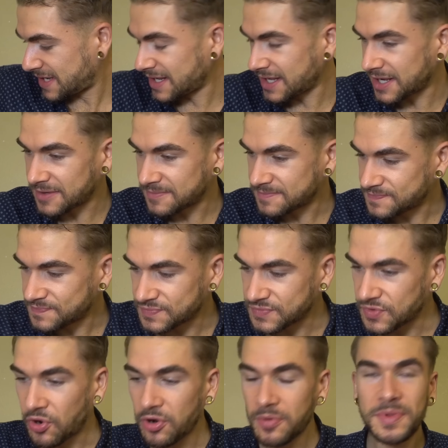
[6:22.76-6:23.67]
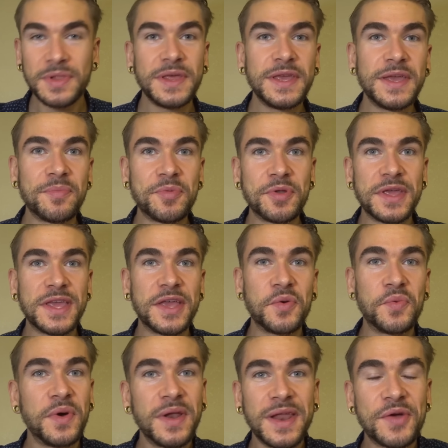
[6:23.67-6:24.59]
eating Normally, I'm gonna
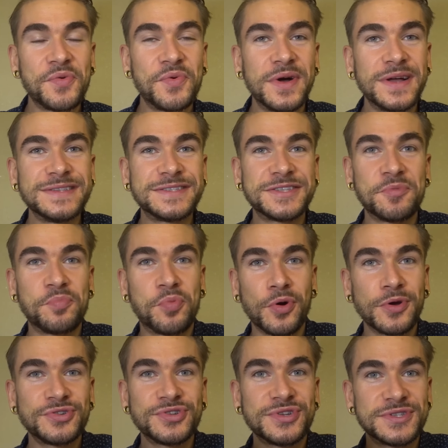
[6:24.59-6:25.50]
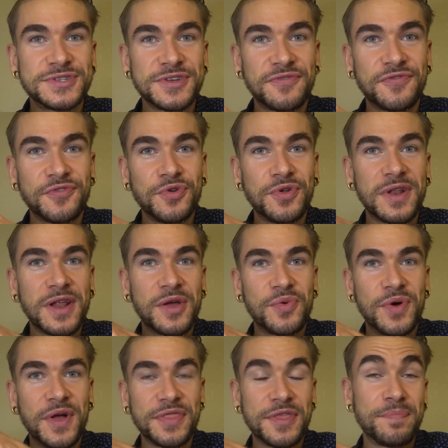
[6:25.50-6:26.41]
eat what I want, the portions of food that I
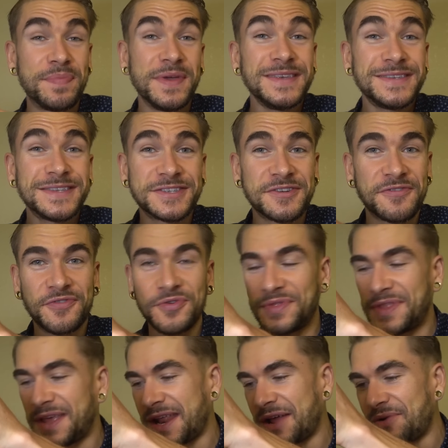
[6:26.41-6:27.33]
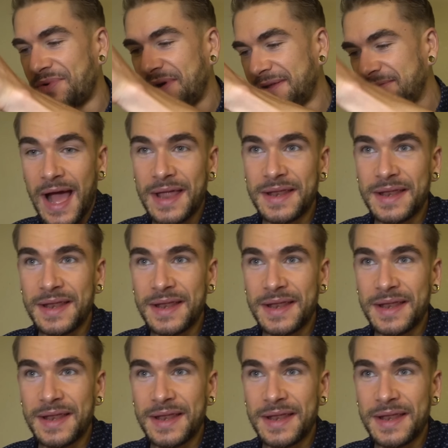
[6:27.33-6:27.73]
want, the pieces of food that I want.